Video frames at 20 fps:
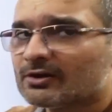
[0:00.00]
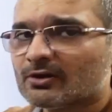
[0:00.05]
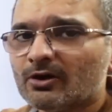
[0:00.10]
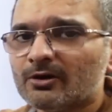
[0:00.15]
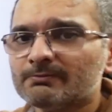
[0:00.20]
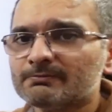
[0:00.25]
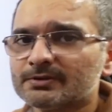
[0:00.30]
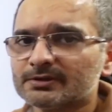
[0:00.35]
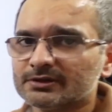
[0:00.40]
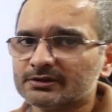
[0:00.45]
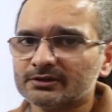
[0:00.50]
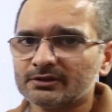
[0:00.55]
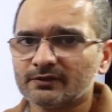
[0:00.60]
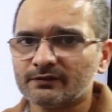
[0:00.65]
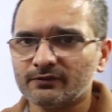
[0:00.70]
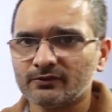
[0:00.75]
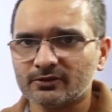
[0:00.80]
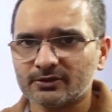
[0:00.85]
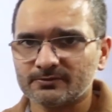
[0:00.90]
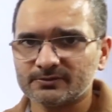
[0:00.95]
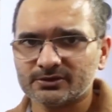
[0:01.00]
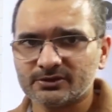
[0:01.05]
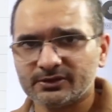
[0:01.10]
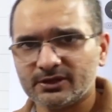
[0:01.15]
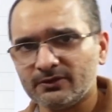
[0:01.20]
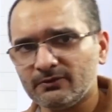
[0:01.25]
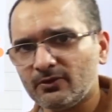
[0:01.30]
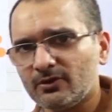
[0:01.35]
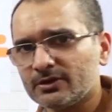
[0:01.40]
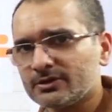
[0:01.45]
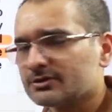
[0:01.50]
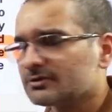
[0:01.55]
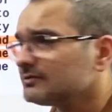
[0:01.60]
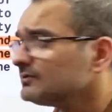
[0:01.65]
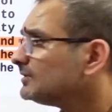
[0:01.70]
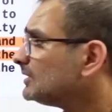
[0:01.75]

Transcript: competent forum. So they want to